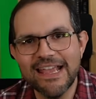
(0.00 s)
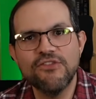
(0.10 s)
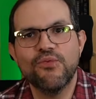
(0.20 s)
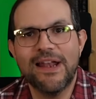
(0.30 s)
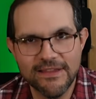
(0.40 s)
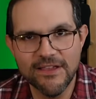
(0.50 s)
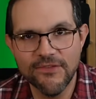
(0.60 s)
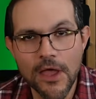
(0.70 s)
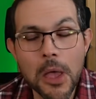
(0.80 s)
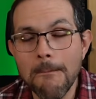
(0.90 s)
is
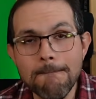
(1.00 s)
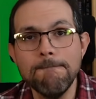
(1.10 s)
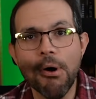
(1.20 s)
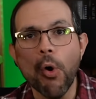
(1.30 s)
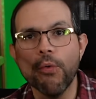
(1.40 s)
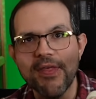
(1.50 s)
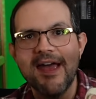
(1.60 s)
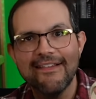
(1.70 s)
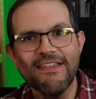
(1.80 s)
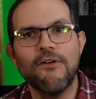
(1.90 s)
relative. Both
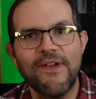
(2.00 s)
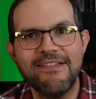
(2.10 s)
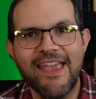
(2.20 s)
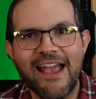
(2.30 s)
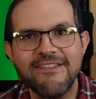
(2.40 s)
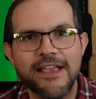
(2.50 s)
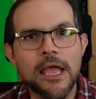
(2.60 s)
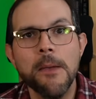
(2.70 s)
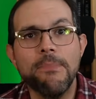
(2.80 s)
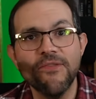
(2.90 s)
sound fantastic,
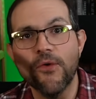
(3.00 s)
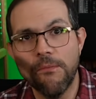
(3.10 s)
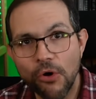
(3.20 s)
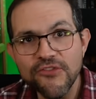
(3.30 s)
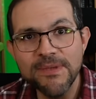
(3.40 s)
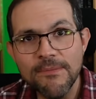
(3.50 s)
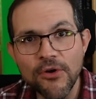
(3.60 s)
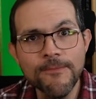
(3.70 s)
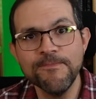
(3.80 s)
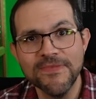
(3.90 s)
but for most
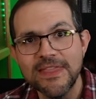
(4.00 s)
people,